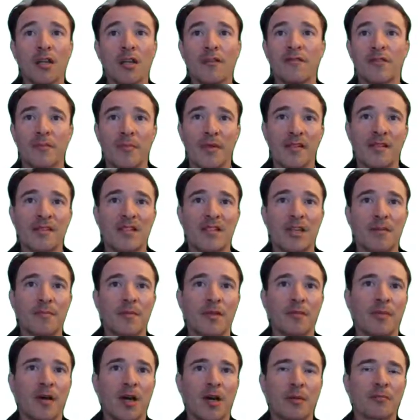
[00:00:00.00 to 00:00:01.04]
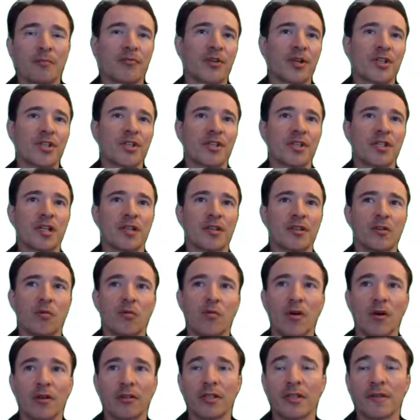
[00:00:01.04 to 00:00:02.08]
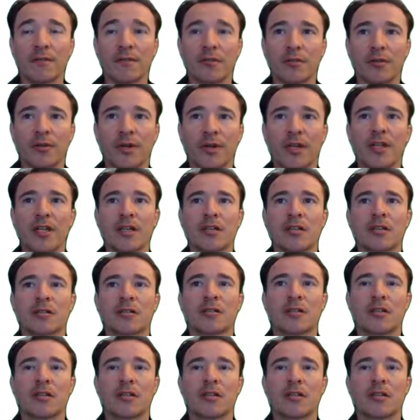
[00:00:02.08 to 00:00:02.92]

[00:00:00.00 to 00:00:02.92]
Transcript: of them except the bottom friction and the water level gradient.